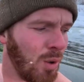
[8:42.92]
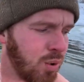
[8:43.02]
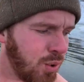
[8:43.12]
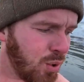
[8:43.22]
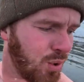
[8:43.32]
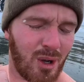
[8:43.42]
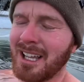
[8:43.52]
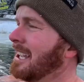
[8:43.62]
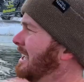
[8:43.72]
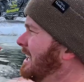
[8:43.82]
and
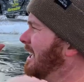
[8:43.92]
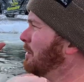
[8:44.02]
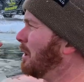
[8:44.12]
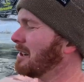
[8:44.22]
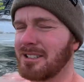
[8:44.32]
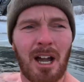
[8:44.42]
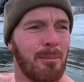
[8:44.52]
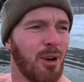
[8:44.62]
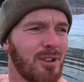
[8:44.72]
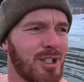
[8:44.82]
the water's not
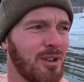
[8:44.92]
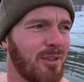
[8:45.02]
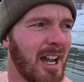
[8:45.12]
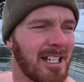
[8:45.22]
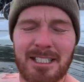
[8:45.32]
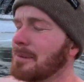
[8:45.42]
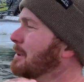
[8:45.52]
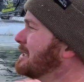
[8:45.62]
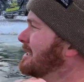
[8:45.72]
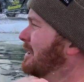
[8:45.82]
moving too fast. She's
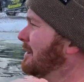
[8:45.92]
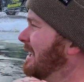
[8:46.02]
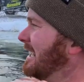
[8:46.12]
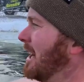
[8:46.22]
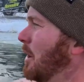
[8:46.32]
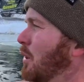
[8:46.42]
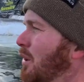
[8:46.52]
pretty slow right now.